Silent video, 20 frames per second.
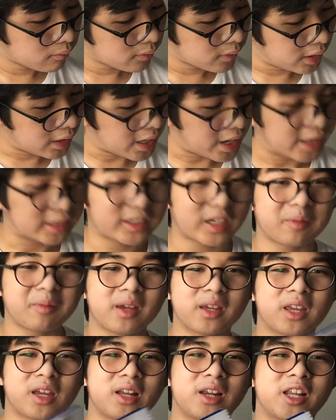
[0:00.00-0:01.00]
Yeah, I tried
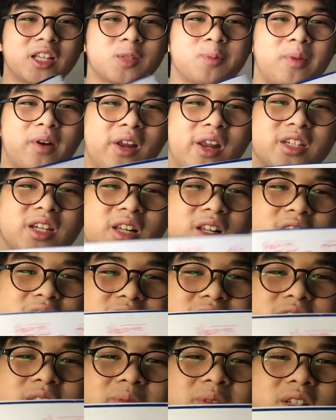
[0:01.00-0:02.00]
making a Les Paul SL
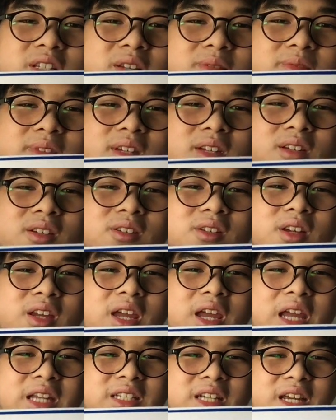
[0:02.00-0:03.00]
custom or something.
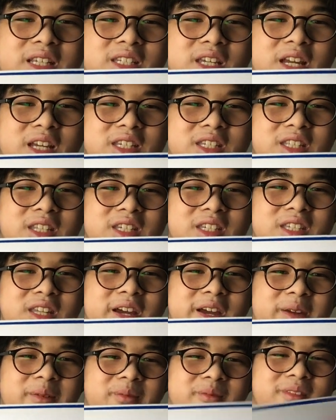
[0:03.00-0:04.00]
HSS this
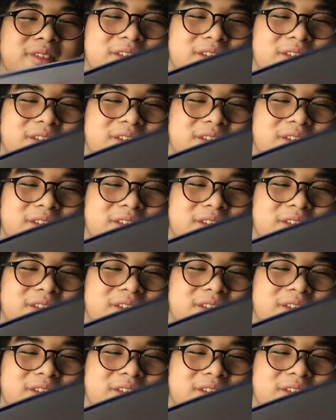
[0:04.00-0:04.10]
time.